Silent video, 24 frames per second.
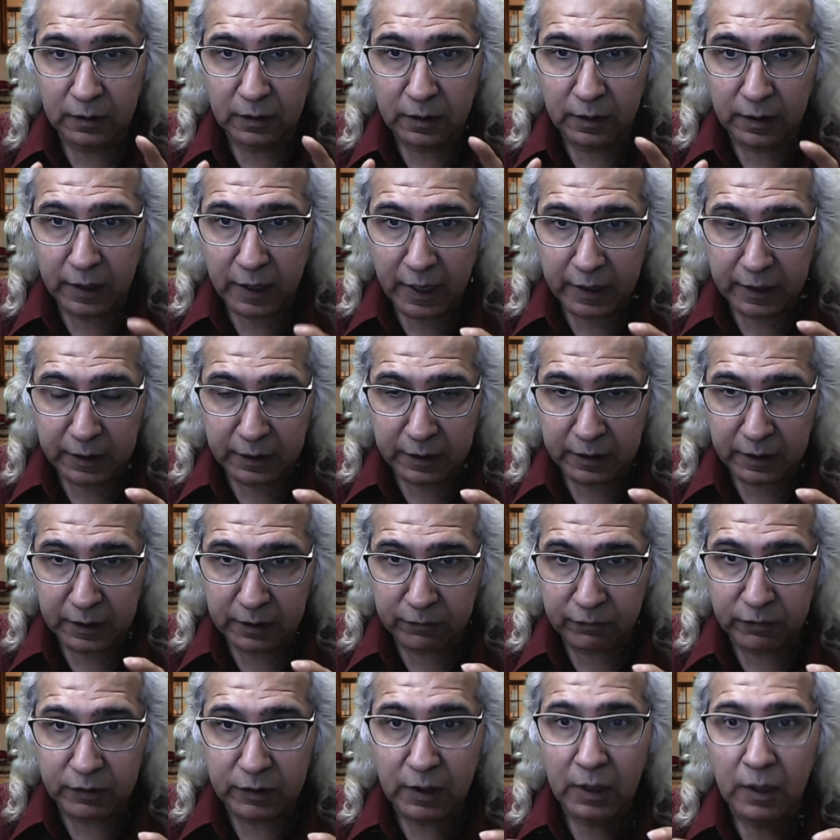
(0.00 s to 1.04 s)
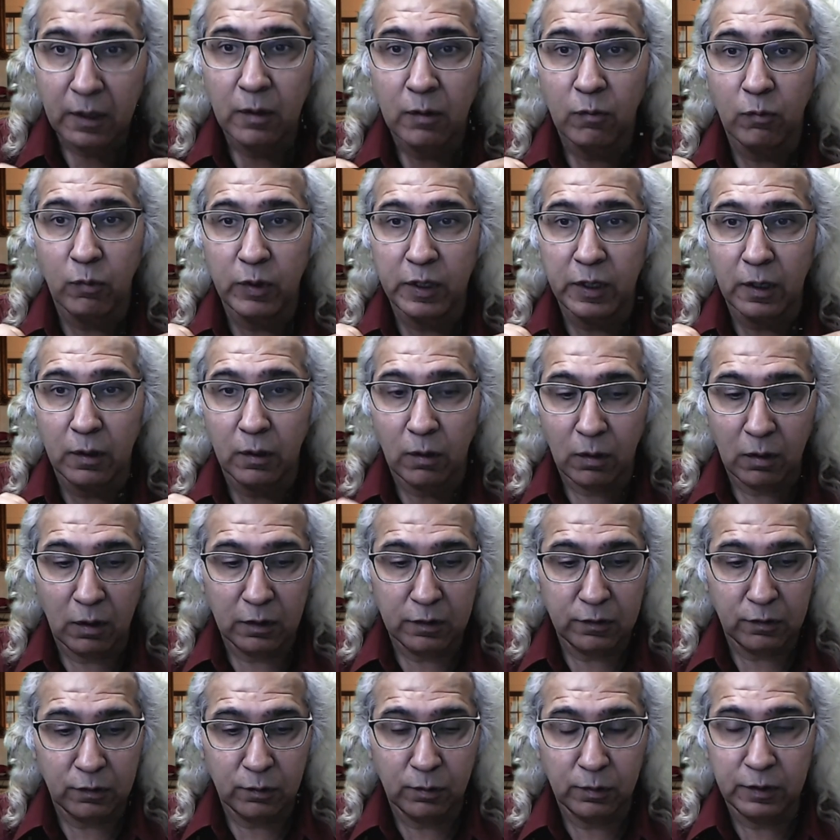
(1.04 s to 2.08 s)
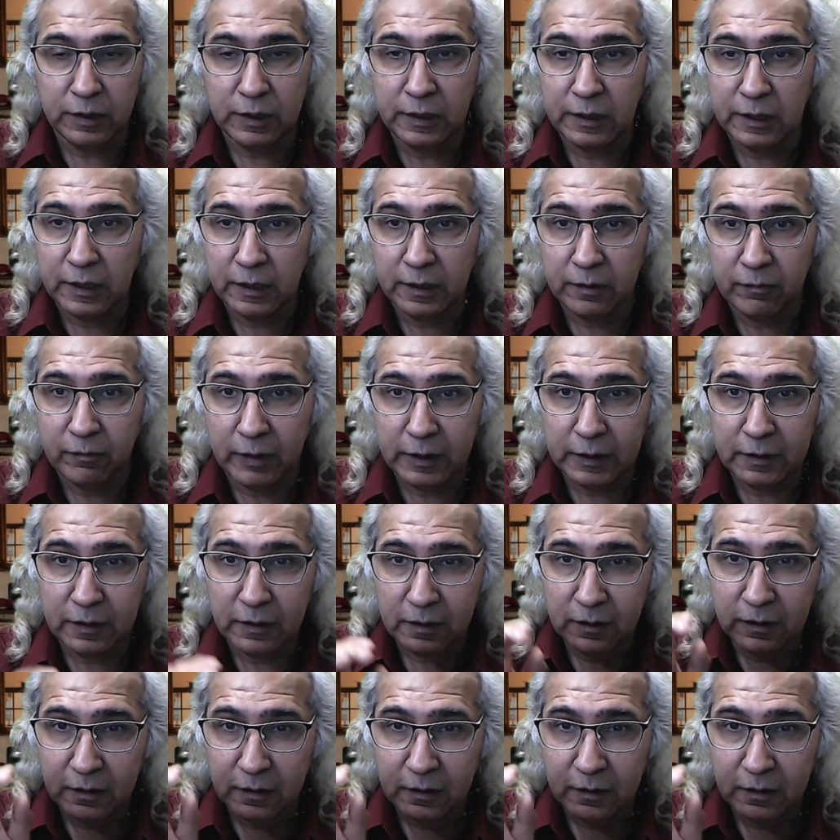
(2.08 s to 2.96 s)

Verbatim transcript: narratives we are also dealing with